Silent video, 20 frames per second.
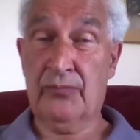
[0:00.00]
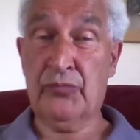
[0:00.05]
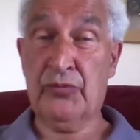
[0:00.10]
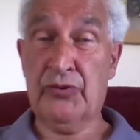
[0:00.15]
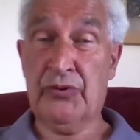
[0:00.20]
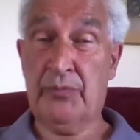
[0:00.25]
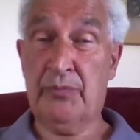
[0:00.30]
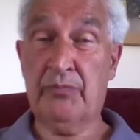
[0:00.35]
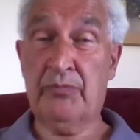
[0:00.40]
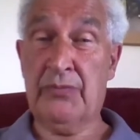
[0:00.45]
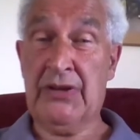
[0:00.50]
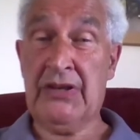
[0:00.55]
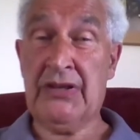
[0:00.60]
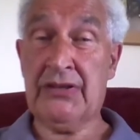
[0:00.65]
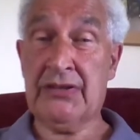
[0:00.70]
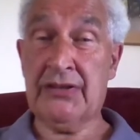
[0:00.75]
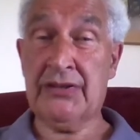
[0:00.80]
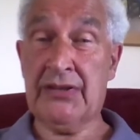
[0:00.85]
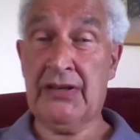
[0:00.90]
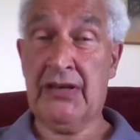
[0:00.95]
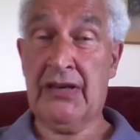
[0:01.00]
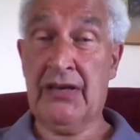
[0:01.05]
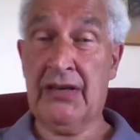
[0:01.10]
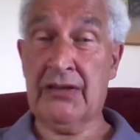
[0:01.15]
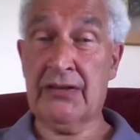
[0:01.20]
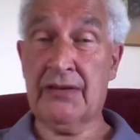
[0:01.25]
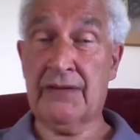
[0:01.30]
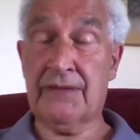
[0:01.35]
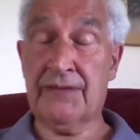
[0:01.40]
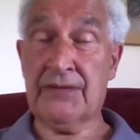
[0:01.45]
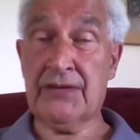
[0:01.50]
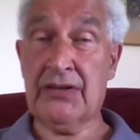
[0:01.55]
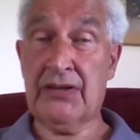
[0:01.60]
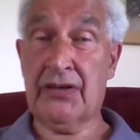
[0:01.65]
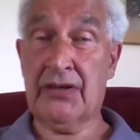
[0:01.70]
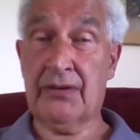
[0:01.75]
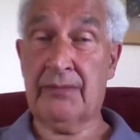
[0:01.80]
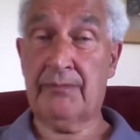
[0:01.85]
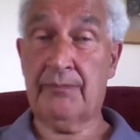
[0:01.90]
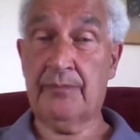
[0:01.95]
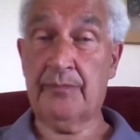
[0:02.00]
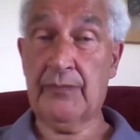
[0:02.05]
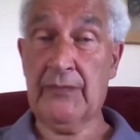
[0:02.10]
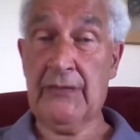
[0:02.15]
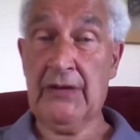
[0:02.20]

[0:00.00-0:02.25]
would meet at the end of term.